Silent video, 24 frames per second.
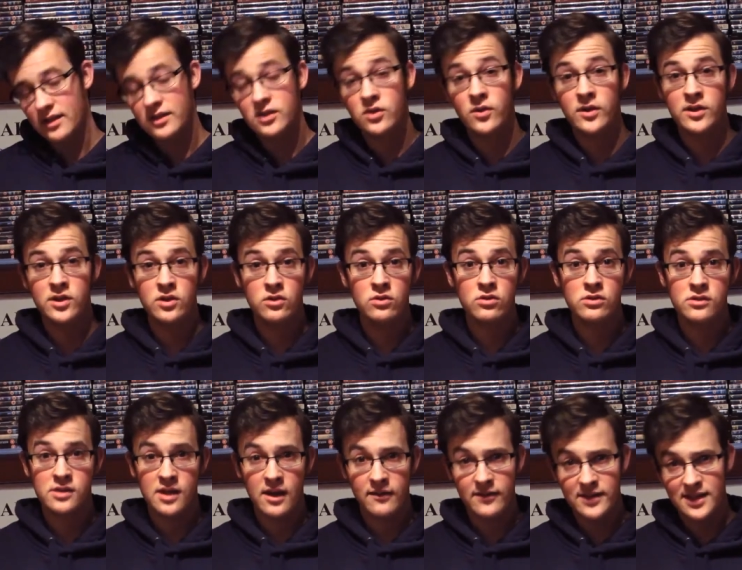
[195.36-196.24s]
Although I do
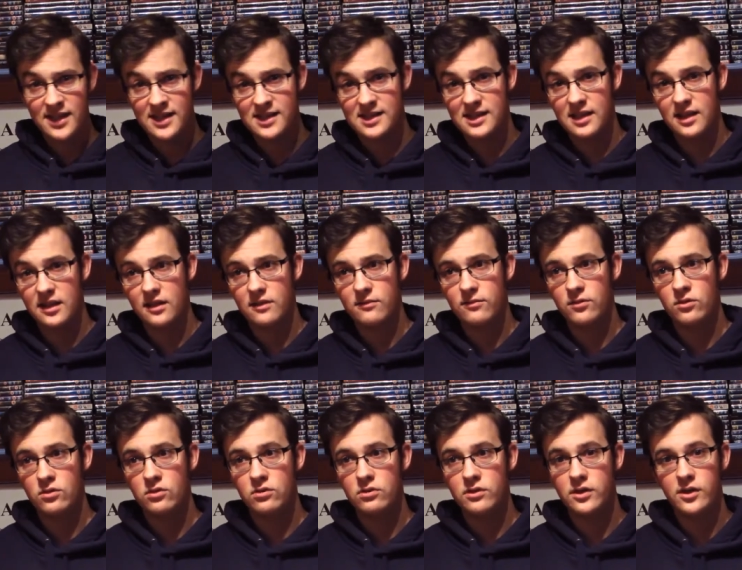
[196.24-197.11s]
also have a dislike
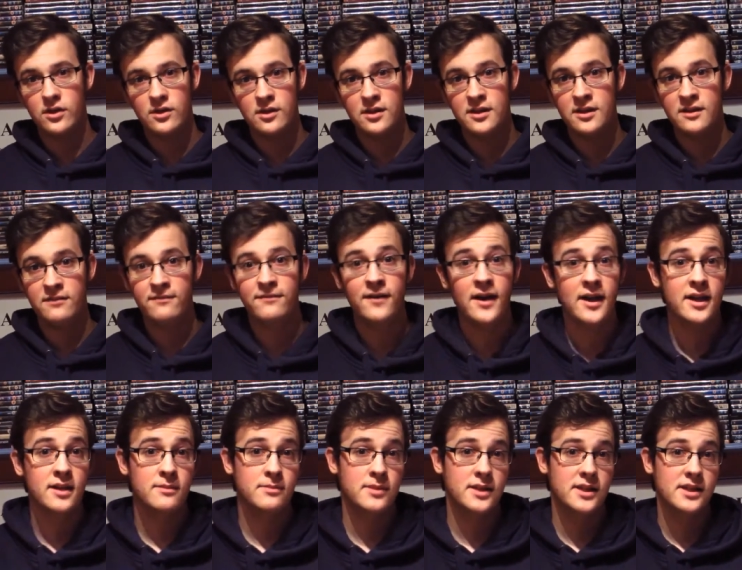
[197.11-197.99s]
for Girl in the
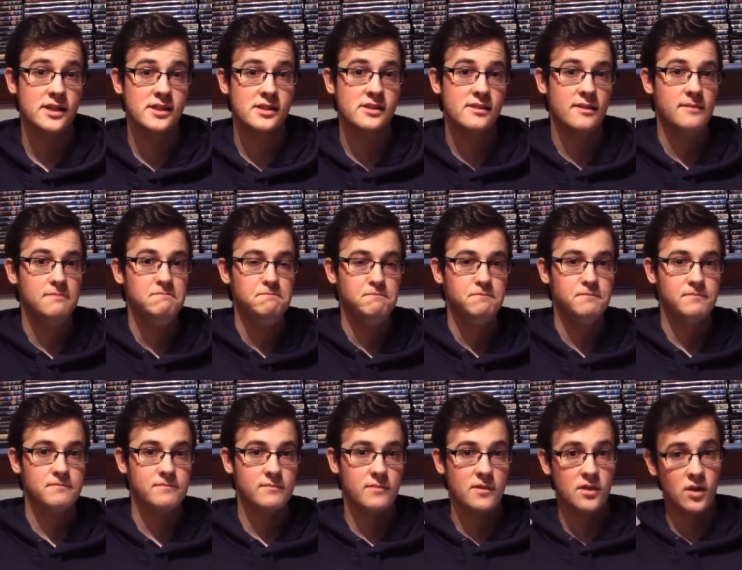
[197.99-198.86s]
Fireplace.
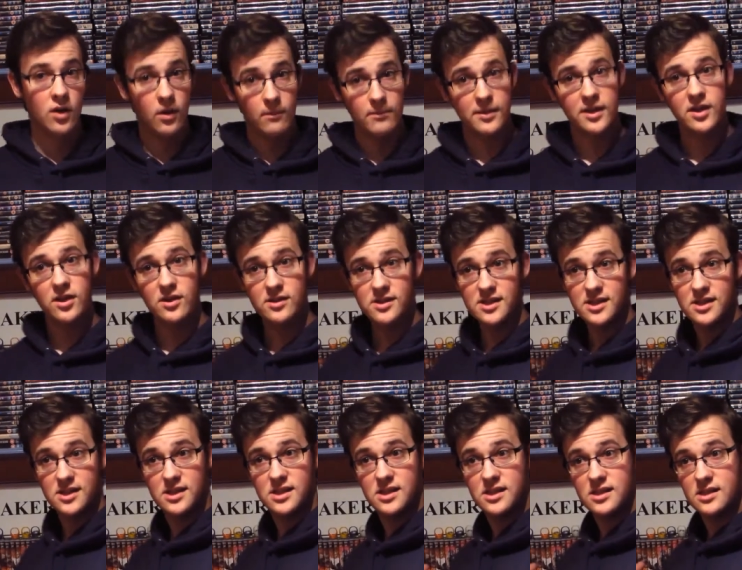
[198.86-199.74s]
Not because
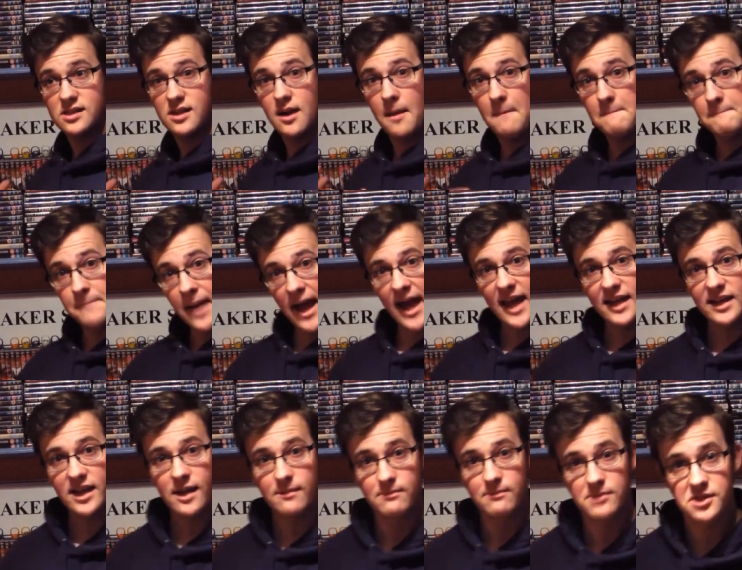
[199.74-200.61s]
it's a bad
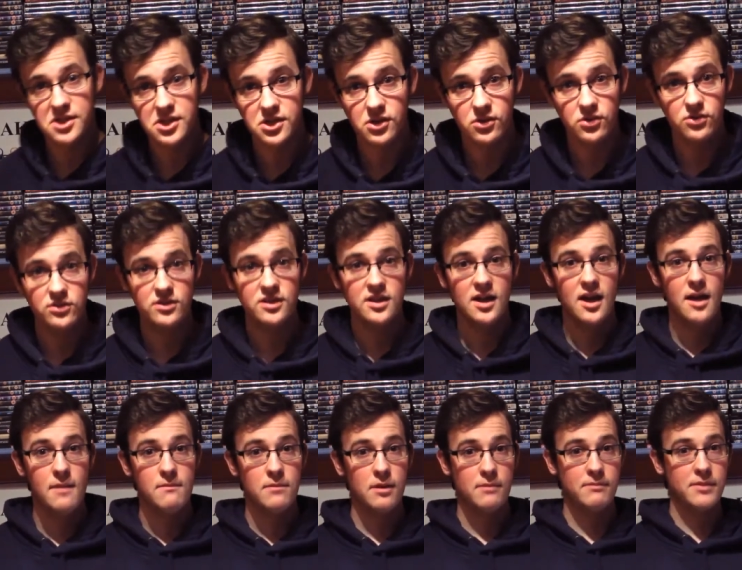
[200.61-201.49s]
episode,
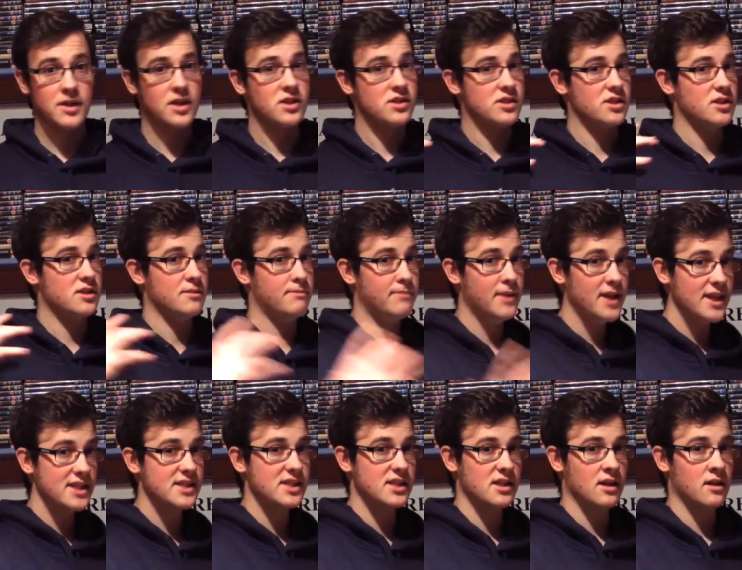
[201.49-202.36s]
but because of the
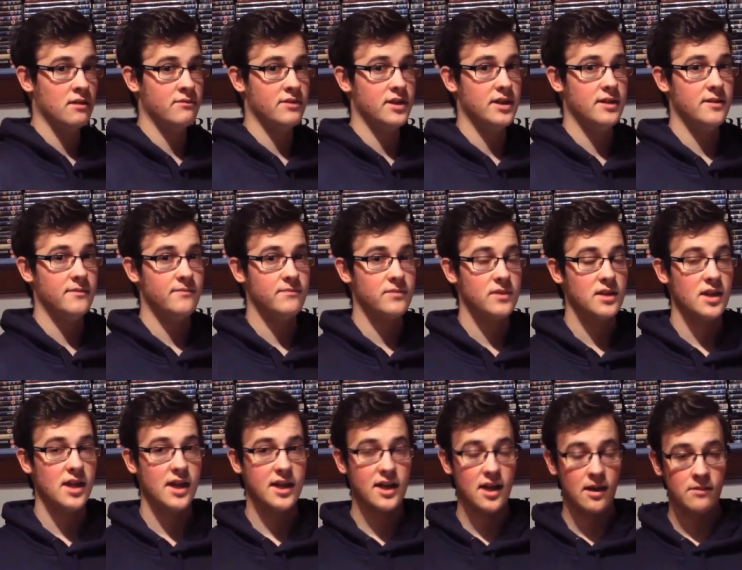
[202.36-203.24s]
placing of it.
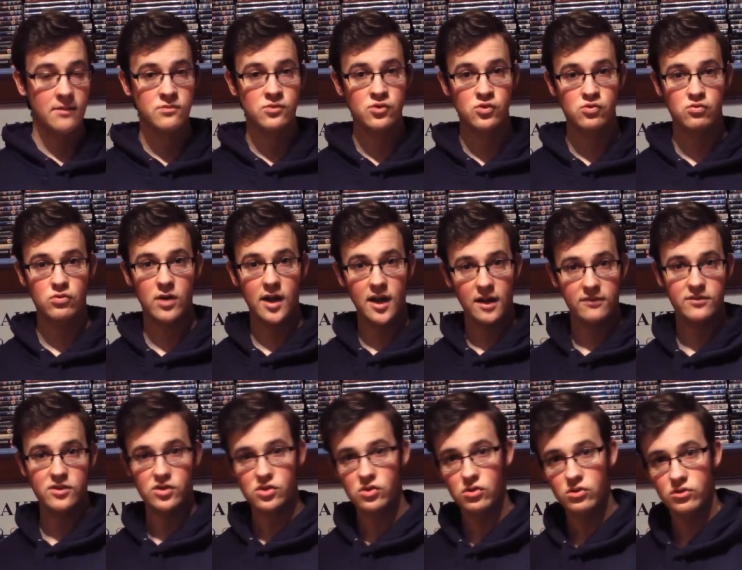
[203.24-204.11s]
It comes right after
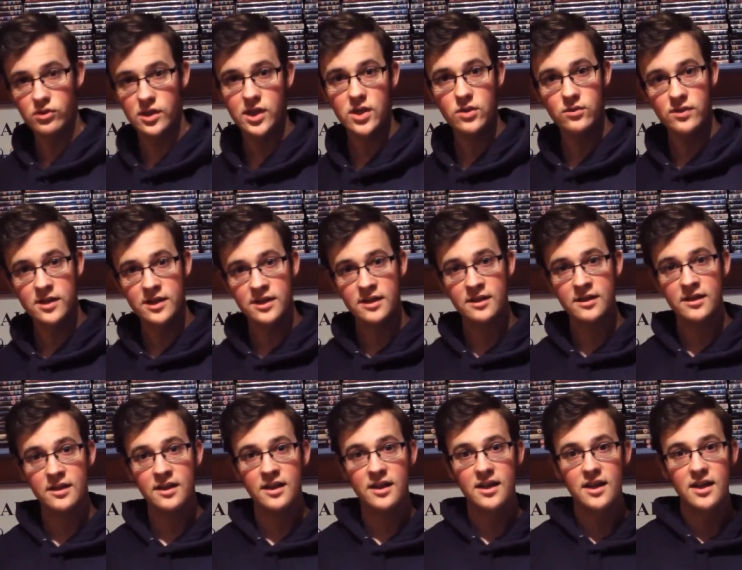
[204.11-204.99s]
school
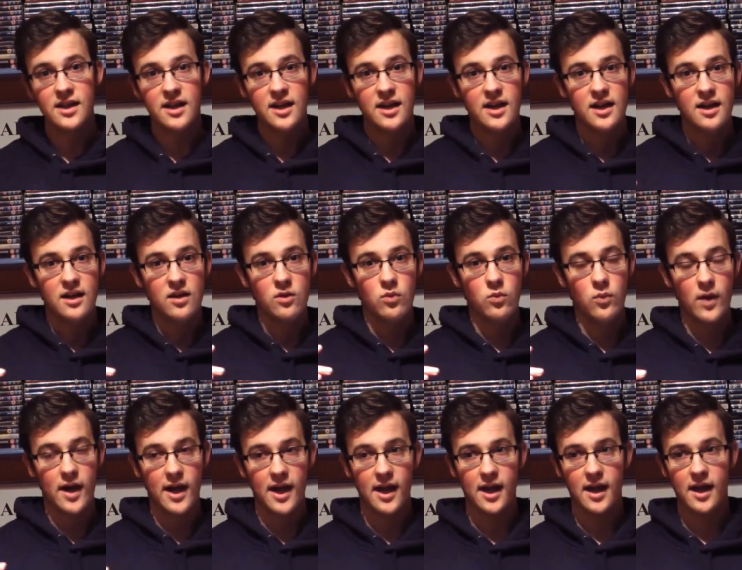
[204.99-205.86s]
reunion,
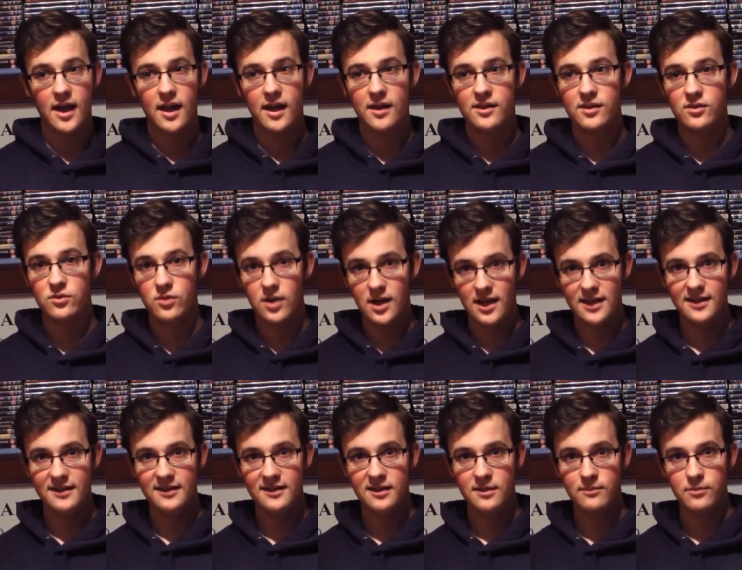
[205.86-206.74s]
where the
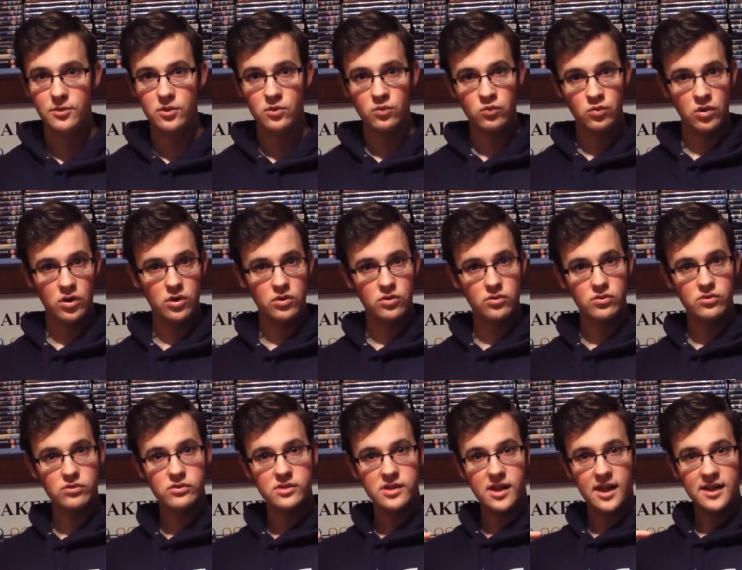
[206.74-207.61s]
relationship between
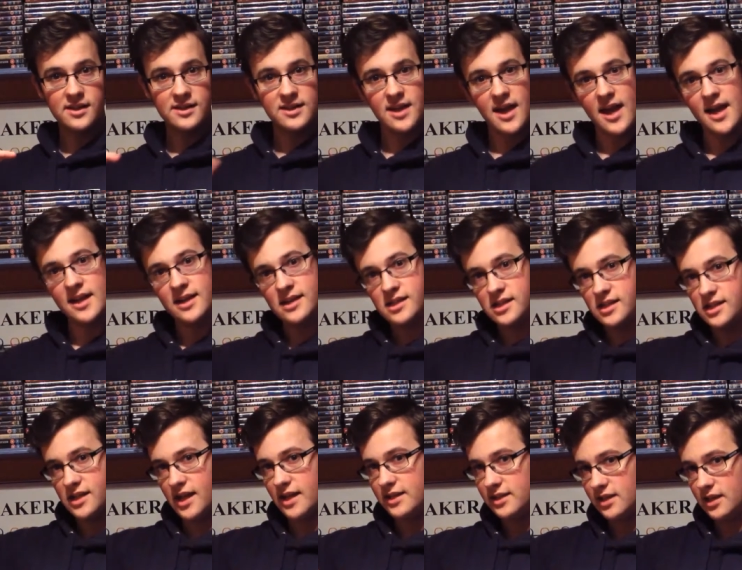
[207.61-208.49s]
Rose and Ten is
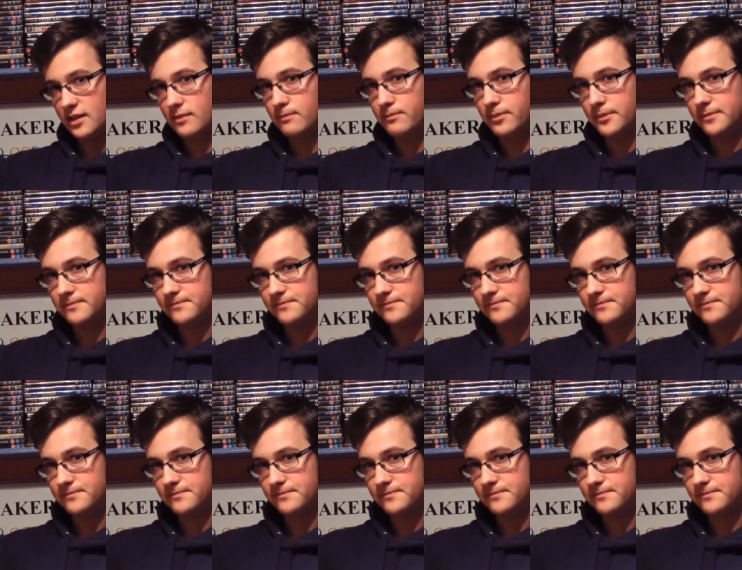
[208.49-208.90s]
set up.